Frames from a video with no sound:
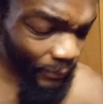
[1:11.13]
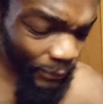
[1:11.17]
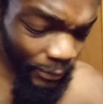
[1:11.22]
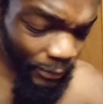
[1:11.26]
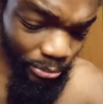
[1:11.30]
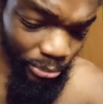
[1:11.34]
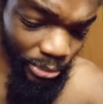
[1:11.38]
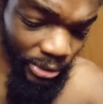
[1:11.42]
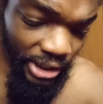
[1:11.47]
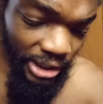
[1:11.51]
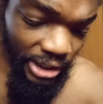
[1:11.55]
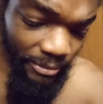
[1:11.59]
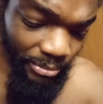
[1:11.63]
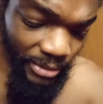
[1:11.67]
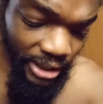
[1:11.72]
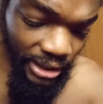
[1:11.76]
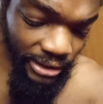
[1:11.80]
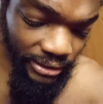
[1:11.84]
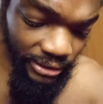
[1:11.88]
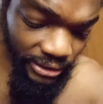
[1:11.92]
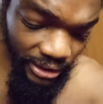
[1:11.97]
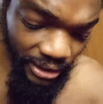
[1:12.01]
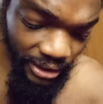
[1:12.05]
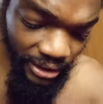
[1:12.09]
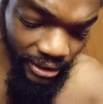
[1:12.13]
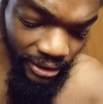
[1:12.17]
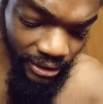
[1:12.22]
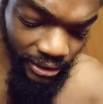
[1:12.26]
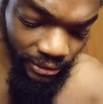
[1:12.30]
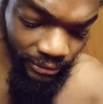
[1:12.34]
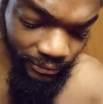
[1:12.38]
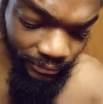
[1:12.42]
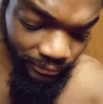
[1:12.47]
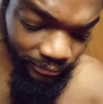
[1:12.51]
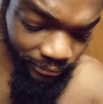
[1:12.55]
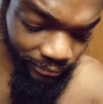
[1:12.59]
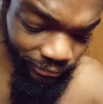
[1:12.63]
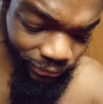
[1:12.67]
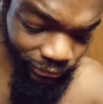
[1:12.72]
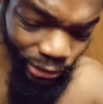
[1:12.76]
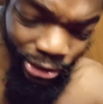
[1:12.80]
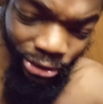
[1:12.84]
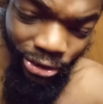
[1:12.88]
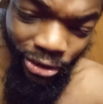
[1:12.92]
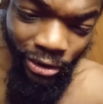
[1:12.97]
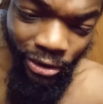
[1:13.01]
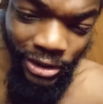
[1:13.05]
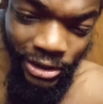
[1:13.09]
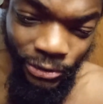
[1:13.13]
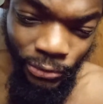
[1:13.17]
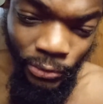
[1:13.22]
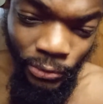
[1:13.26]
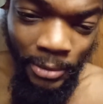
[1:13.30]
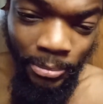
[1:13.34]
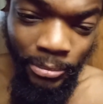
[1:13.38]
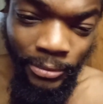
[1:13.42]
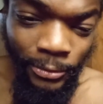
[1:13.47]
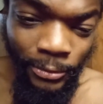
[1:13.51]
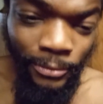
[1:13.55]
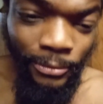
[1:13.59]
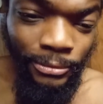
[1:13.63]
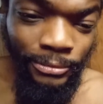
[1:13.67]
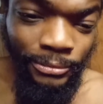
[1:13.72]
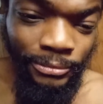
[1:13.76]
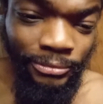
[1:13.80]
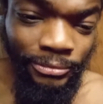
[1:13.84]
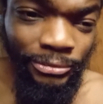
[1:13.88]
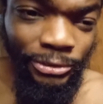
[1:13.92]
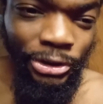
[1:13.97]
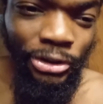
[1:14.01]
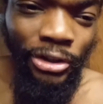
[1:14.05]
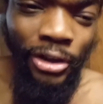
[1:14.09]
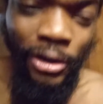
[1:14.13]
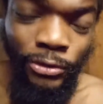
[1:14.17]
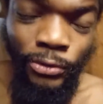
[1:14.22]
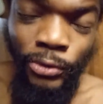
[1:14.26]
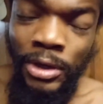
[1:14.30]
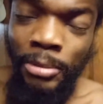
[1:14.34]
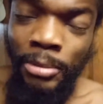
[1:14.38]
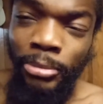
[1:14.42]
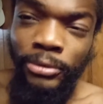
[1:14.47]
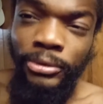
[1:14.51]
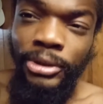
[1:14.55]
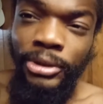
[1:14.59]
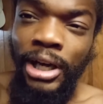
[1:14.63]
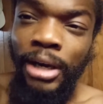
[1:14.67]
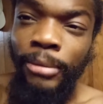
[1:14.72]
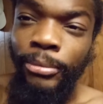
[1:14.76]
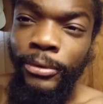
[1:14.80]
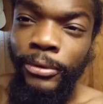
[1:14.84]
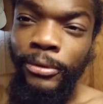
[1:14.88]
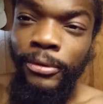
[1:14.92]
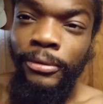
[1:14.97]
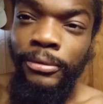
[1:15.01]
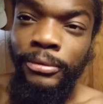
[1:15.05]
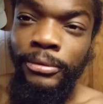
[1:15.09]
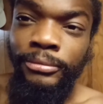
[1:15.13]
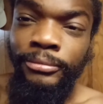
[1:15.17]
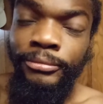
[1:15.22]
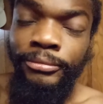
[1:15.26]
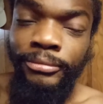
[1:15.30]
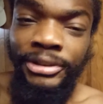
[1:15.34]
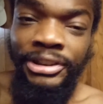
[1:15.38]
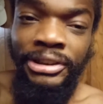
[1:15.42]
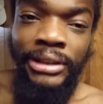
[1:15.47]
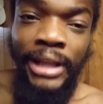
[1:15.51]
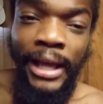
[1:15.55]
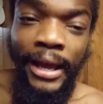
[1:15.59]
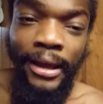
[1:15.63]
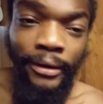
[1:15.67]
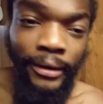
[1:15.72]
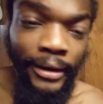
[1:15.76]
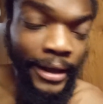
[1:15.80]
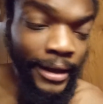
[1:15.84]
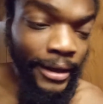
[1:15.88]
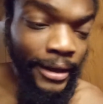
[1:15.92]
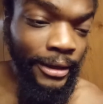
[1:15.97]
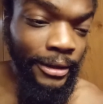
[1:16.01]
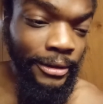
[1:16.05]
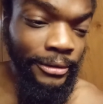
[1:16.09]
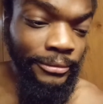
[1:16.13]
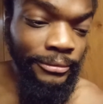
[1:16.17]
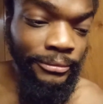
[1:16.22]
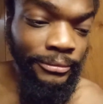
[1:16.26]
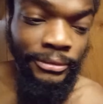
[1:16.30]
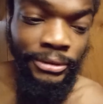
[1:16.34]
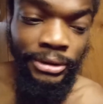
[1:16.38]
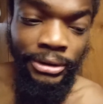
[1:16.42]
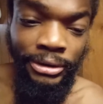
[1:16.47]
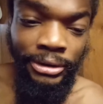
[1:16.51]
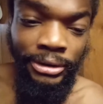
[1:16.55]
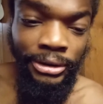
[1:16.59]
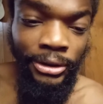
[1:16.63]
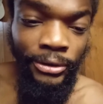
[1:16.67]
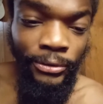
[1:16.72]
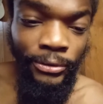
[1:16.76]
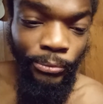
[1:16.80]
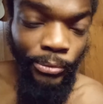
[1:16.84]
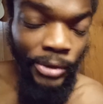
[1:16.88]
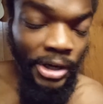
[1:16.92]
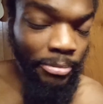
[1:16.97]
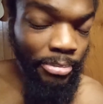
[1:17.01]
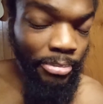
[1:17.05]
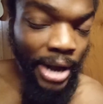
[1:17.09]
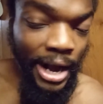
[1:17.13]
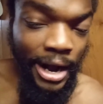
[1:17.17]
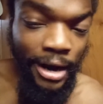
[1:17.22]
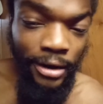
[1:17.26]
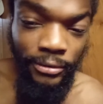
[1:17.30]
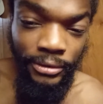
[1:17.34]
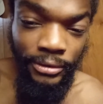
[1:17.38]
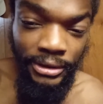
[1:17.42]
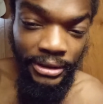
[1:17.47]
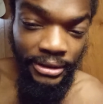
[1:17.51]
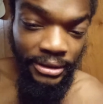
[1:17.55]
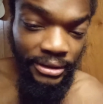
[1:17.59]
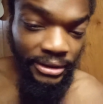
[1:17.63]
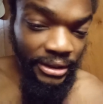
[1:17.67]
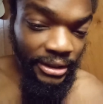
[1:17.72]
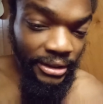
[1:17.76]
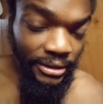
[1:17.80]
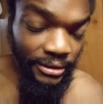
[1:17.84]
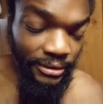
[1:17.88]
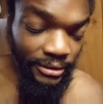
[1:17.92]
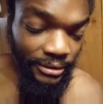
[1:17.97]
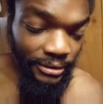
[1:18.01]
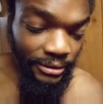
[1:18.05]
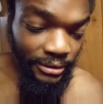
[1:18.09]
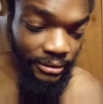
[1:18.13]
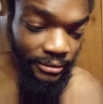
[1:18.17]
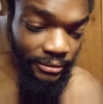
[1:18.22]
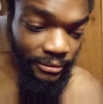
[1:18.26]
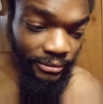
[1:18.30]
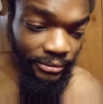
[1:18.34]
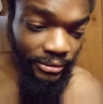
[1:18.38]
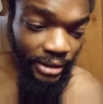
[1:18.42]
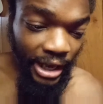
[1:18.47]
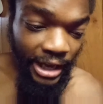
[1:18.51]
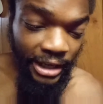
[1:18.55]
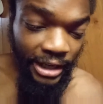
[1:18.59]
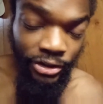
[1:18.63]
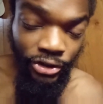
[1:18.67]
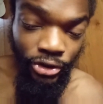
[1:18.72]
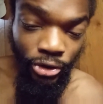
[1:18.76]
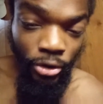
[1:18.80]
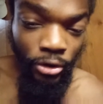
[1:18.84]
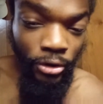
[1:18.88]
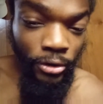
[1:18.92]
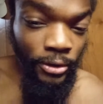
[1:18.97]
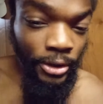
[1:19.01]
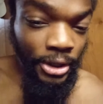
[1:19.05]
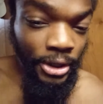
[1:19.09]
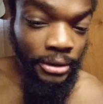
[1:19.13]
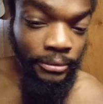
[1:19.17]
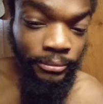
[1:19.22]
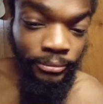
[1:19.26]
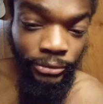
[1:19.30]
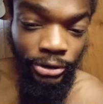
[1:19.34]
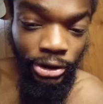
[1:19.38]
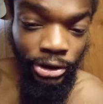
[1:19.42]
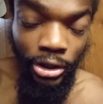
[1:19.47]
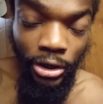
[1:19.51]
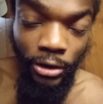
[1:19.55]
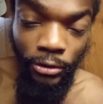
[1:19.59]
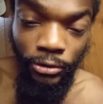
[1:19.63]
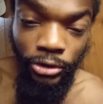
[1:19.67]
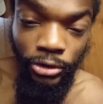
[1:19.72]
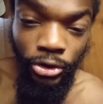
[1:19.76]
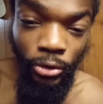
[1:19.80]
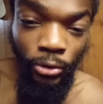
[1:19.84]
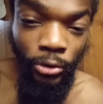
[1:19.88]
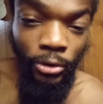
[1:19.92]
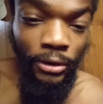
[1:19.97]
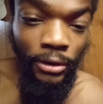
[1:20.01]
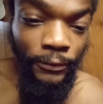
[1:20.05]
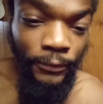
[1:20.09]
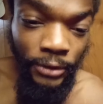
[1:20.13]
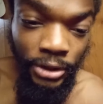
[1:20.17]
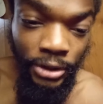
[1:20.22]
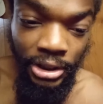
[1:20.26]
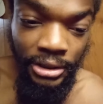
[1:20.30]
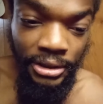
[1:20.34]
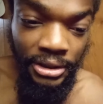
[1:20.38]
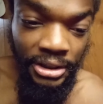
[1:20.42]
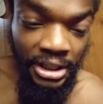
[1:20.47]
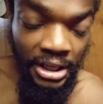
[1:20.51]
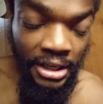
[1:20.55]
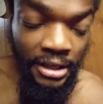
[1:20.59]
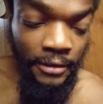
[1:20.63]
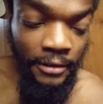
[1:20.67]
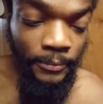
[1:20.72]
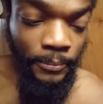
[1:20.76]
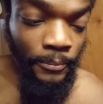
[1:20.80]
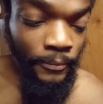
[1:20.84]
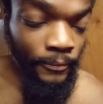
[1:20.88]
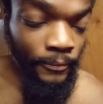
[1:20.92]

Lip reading: pretty much the triple double stat line, rebounds, assists, and scoring, scoring for your team.